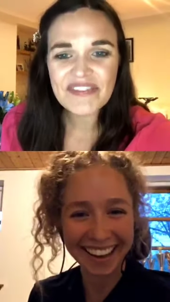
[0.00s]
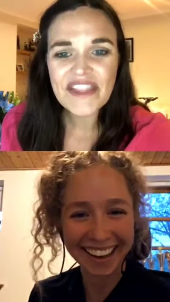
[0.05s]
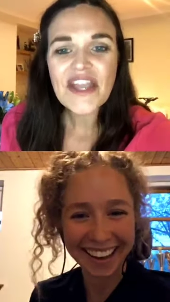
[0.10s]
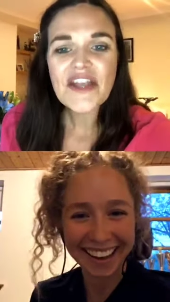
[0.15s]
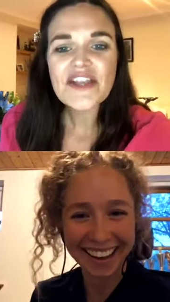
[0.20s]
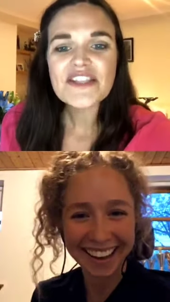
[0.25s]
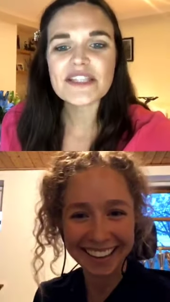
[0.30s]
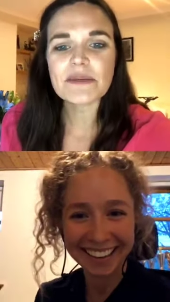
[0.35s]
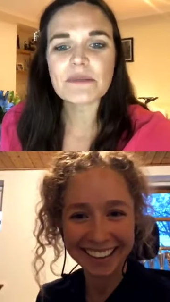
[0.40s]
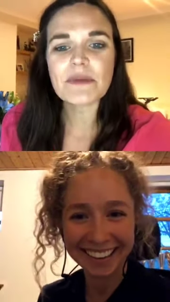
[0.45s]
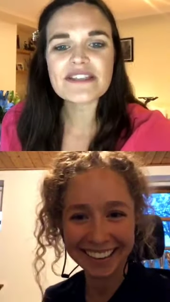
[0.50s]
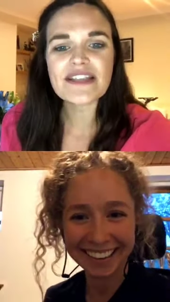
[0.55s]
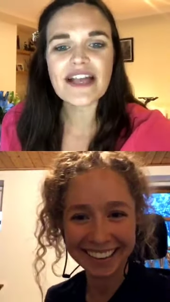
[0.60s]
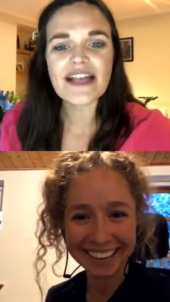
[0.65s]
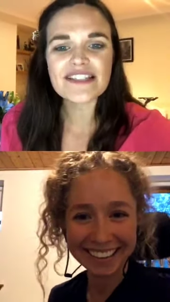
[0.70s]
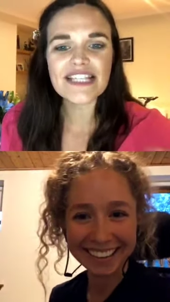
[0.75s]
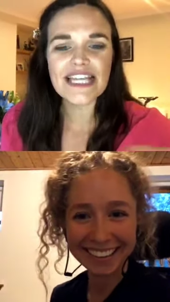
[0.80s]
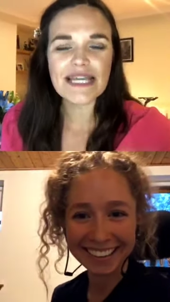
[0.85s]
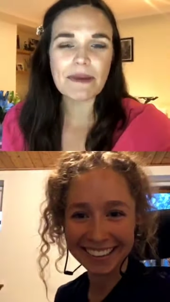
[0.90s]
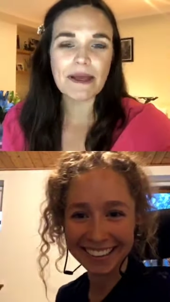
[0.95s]
Speaker 1: Someone's
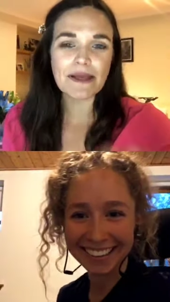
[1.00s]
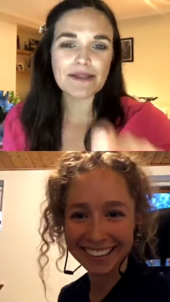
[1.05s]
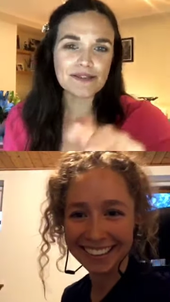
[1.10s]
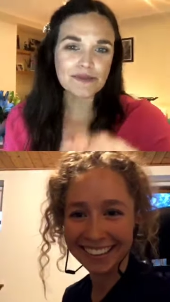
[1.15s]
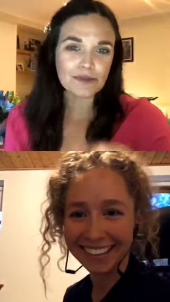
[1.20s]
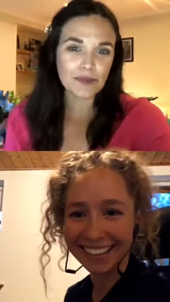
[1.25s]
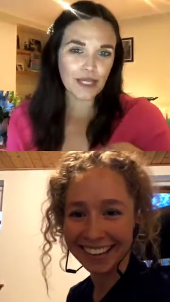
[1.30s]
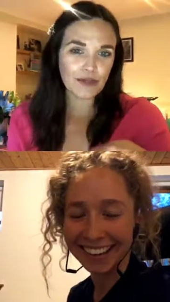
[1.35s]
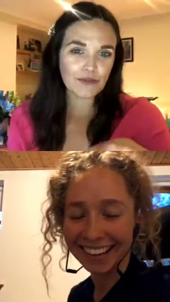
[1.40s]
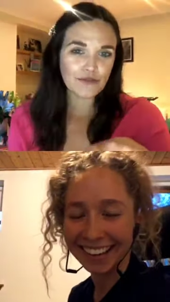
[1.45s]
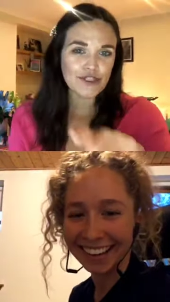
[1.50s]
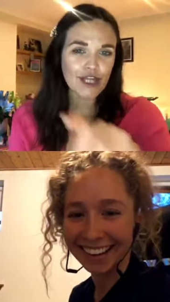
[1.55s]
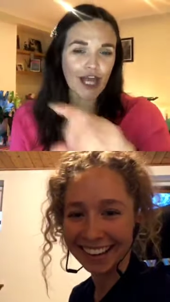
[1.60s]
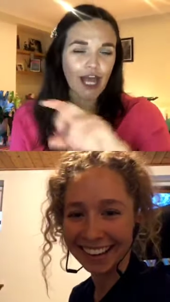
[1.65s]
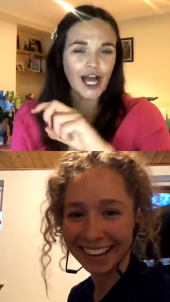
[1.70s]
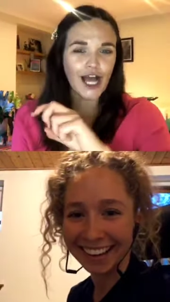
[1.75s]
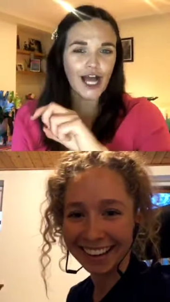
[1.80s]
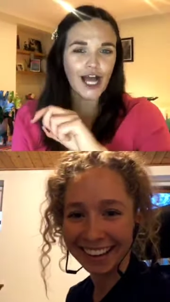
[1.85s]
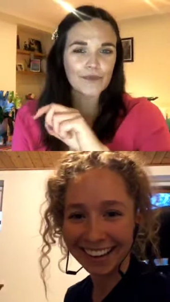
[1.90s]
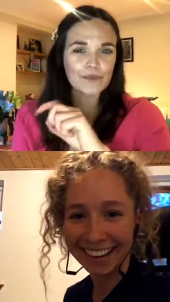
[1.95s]
asking about Zwift.
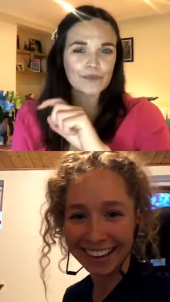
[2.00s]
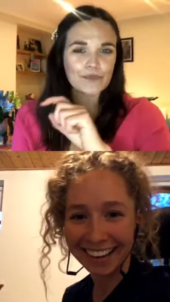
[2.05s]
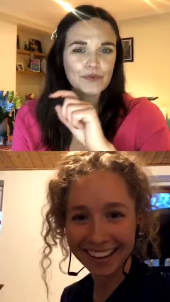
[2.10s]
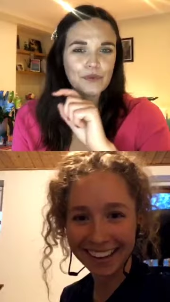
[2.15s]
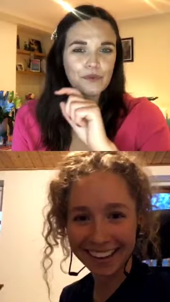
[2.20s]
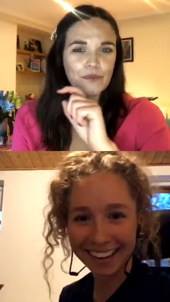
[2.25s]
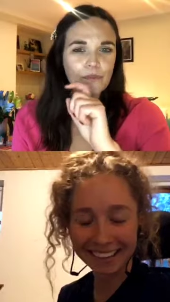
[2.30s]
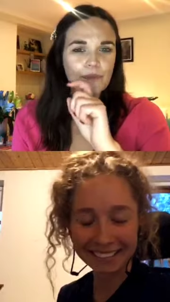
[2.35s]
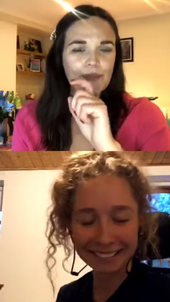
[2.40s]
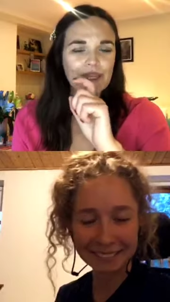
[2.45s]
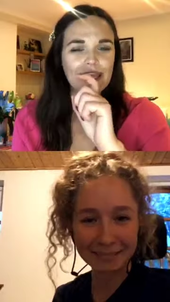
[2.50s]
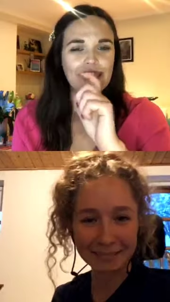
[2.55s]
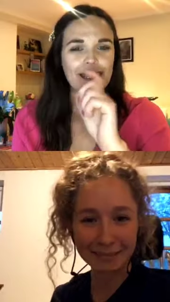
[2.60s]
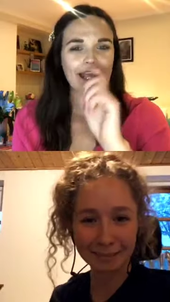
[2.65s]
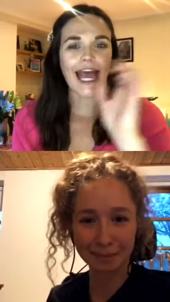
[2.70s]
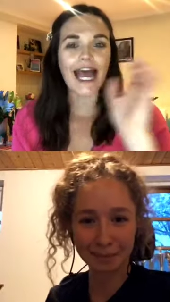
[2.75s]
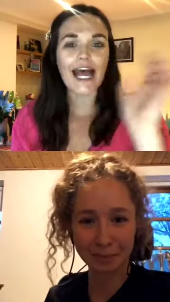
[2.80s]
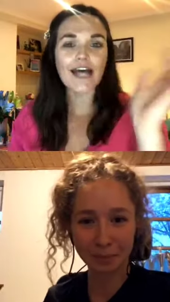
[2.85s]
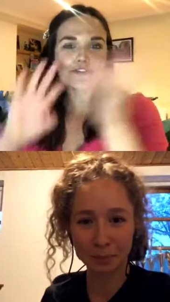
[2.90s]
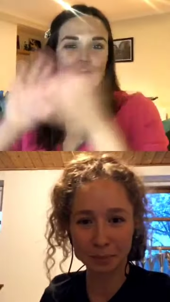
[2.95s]
We
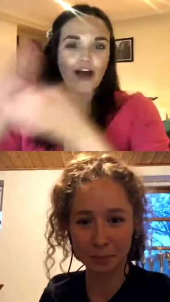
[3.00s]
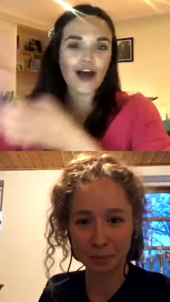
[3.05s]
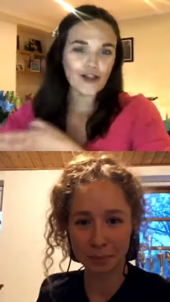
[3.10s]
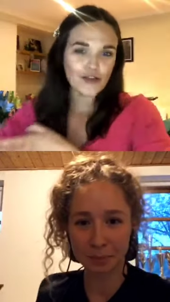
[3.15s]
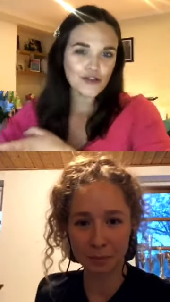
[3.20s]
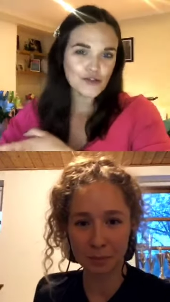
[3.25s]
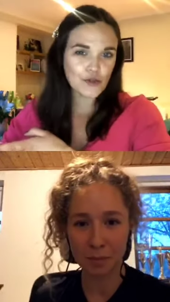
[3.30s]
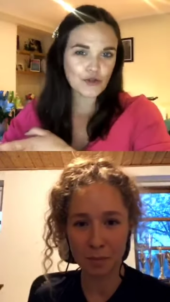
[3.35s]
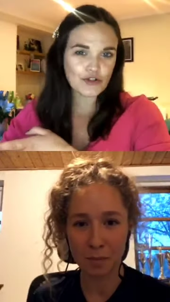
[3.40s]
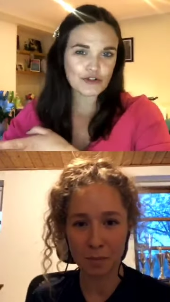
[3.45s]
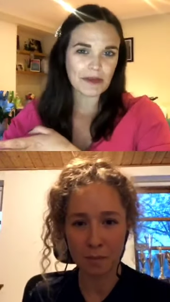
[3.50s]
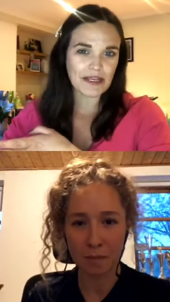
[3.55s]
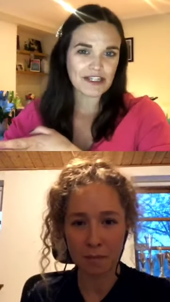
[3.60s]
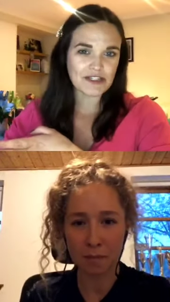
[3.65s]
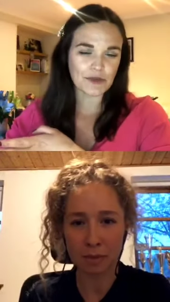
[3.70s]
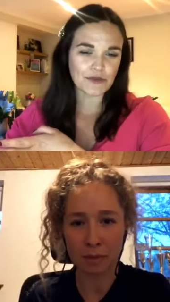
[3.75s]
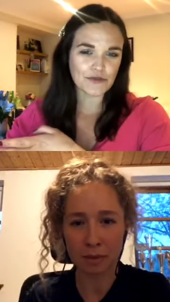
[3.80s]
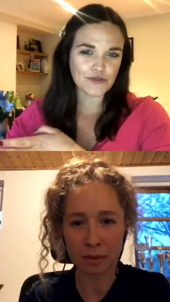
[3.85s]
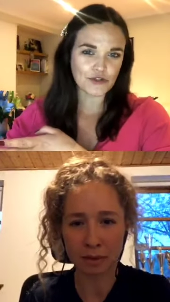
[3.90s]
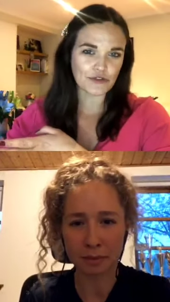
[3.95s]
have talked about
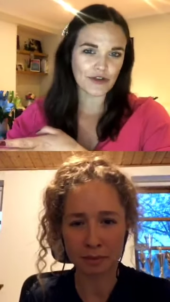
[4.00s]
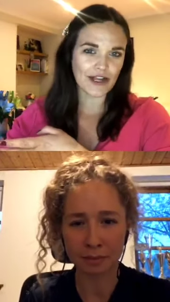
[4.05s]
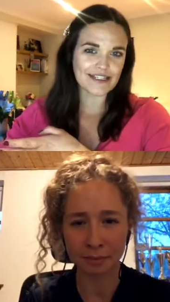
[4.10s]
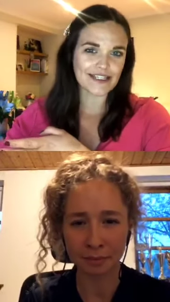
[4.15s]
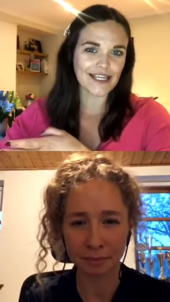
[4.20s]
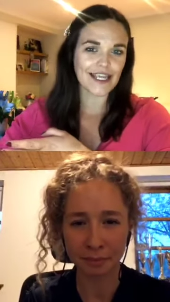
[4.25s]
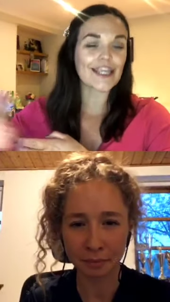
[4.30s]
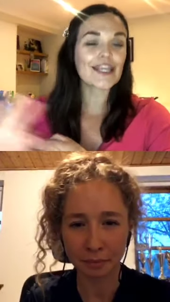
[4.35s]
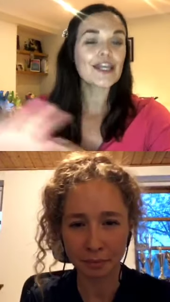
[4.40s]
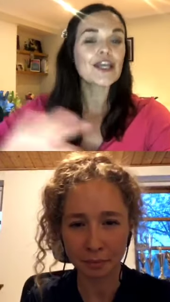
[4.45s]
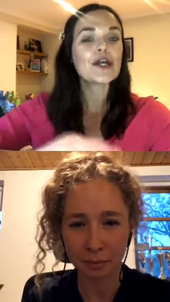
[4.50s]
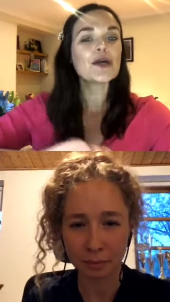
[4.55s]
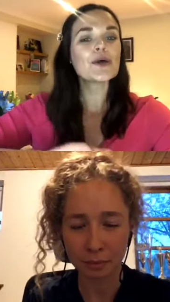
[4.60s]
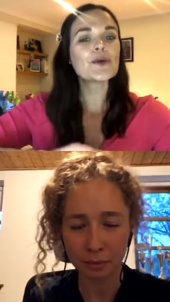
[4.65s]
Zwift already.